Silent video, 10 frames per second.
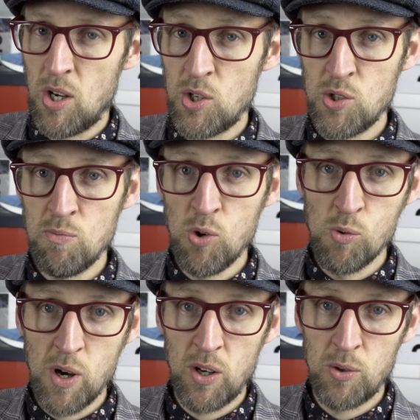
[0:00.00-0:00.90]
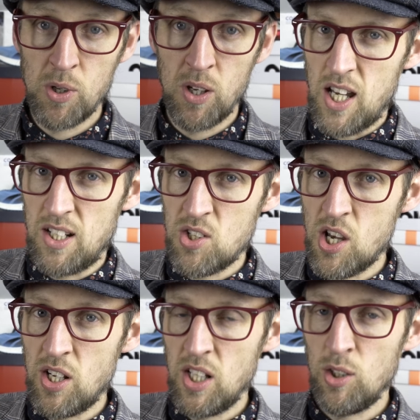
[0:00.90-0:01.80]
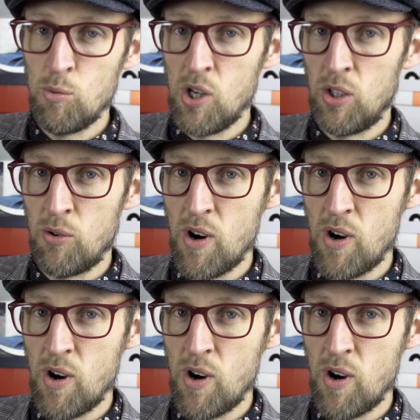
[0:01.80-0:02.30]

are Small World and Turning the World